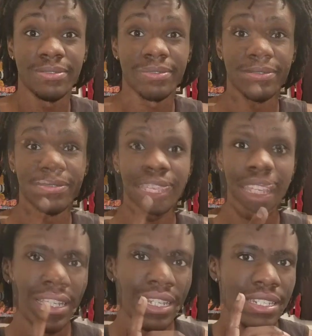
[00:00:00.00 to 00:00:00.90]
And I want to
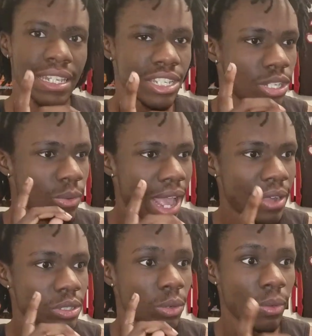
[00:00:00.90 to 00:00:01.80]
get this issue
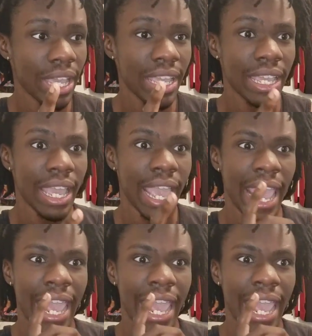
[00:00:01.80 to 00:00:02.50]
out the way,